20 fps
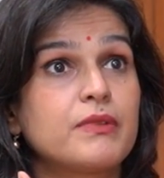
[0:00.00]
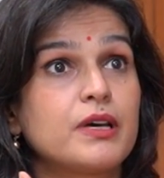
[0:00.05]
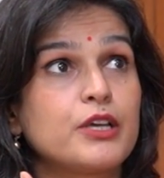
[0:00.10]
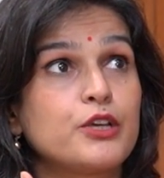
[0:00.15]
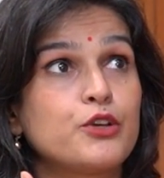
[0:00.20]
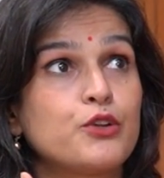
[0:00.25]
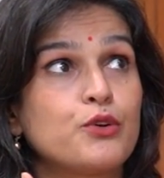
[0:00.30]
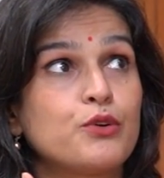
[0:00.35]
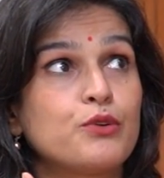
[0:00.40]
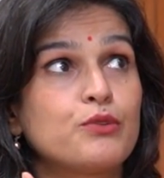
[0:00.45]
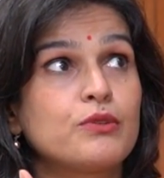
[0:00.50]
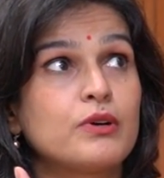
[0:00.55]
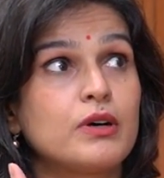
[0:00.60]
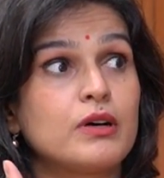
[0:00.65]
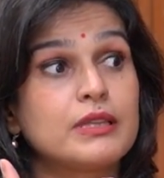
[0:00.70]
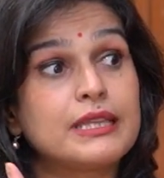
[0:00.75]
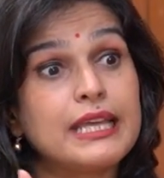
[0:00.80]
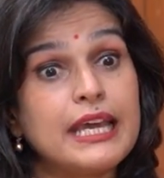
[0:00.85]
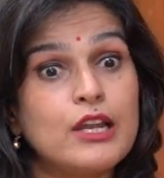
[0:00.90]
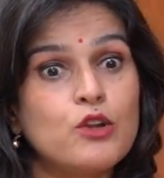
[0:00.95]
you
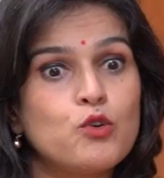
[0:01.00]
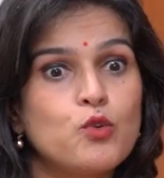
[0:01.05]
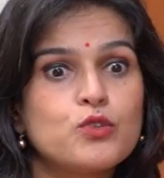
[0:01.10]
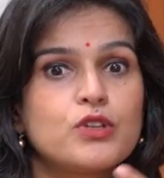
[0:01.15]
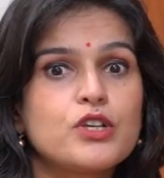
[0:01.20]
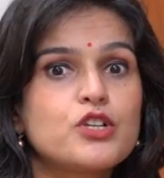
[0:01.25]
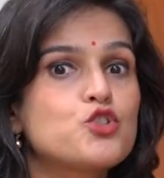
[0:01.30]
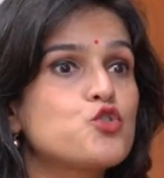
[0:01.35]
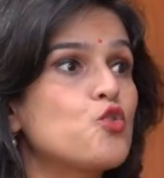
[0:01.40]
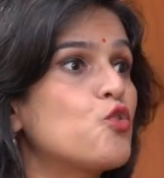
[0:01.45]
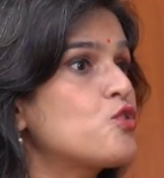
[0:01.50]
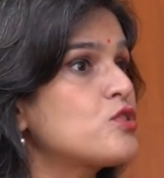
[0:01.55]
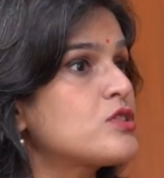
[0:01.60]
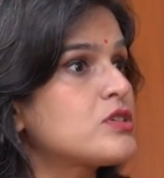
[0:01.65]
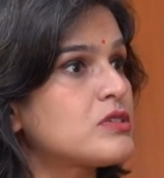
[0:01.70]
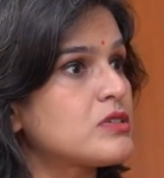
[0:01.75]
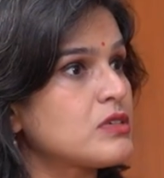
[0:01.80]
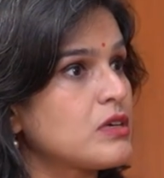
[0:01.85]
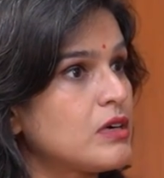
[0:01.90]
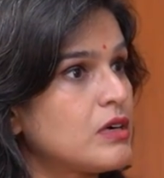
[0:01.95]
know, they know the
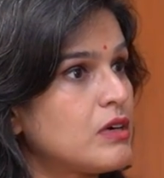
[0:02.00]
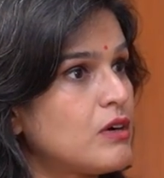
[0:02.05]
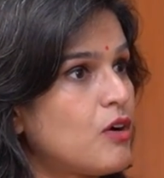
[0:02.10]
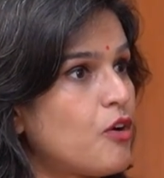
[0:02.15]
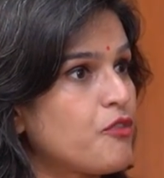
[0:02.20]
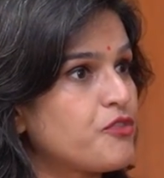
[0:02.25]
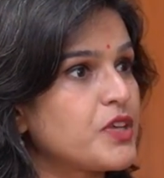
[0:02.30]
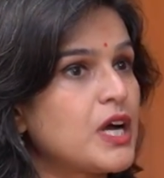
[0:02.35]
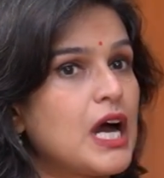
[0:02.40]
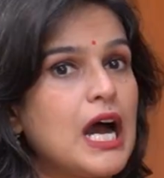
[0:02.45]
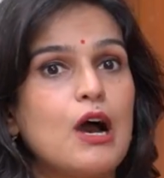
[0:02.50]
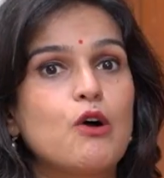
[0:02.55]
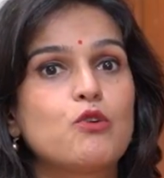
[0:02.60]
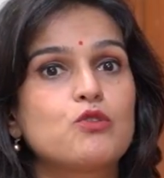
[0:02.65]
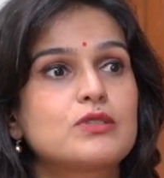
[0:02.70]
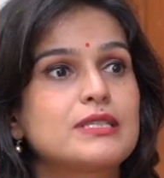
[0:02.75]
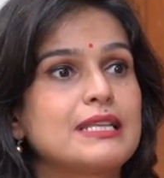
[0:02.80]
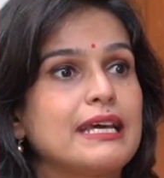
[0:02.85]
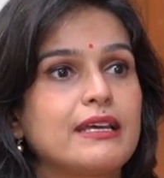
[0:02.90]
chores of the house.